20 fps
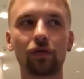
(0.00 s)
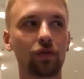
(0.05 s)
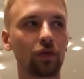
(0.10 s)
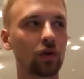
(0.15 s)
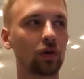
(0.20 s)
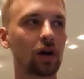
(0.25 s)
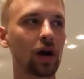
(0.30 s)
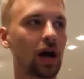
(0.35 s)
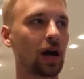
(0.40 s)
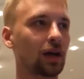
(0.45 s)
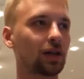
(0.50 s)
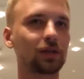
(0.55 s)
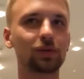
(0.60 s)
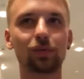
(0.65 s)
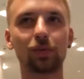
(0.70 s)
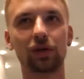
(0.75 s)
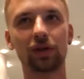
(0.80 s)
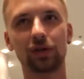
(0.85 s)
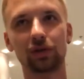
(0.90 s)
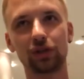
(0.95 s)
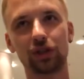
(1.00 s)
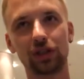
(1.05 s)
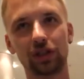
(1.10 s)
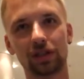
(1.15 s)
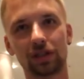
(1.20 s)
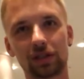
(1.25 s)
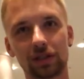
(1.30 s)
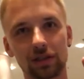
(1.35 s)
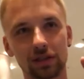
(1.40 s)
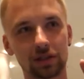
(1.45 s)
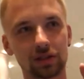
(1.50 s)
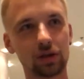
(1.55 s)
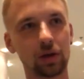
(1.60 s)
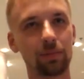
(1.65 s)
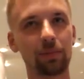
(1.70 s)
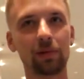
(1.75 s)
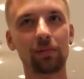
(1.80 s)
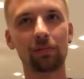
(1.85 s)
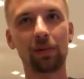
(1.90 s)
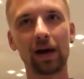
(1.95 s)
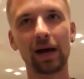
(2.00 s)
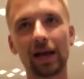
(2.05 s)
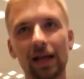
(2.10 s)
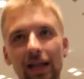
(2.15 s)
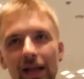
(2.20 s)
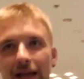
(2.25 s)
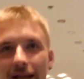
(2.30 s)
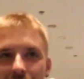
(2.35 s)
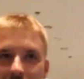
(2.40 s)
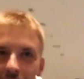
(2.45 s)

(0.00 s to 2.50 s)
few cars were just uh, stopping by, like